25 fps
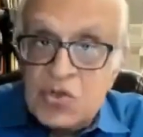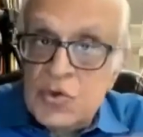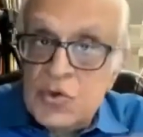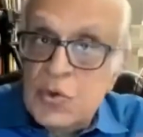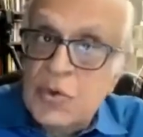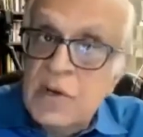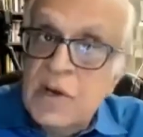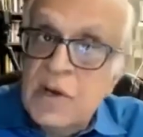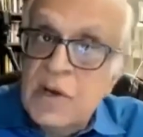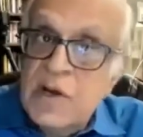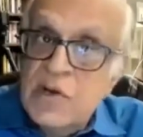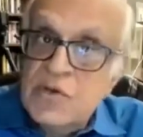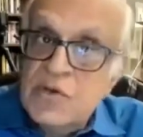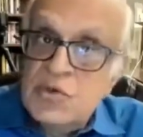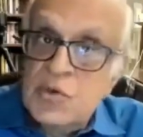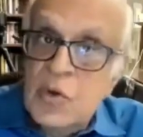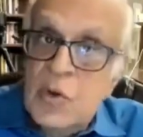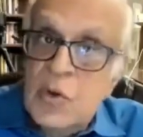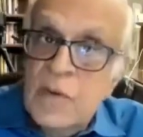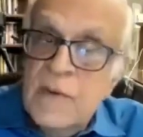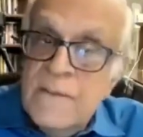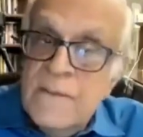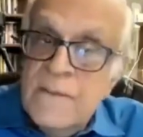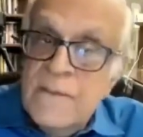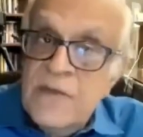
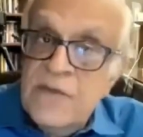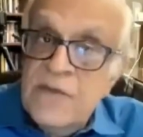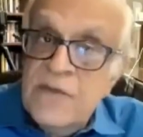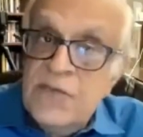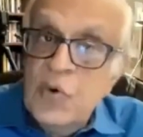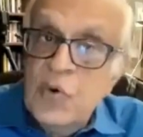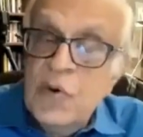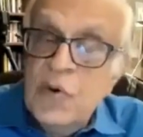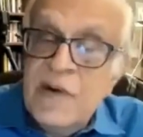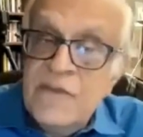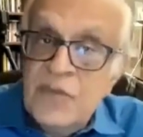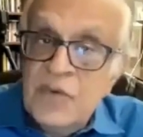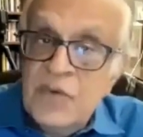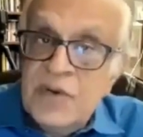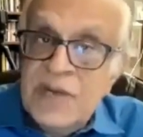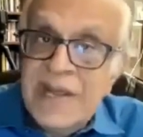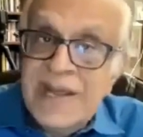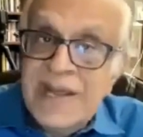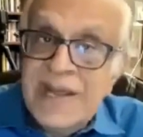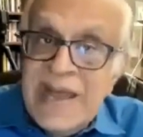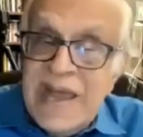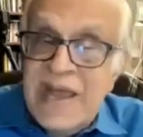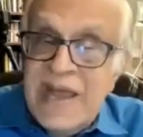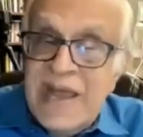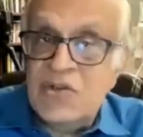So if you have to
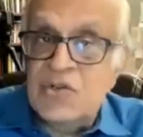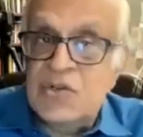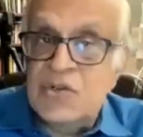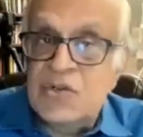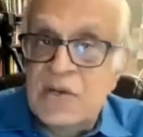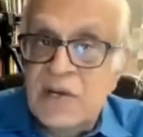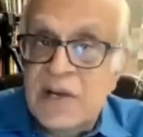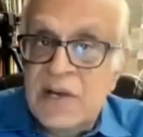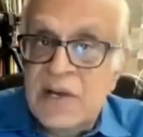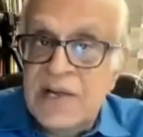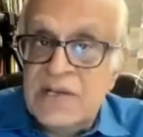take action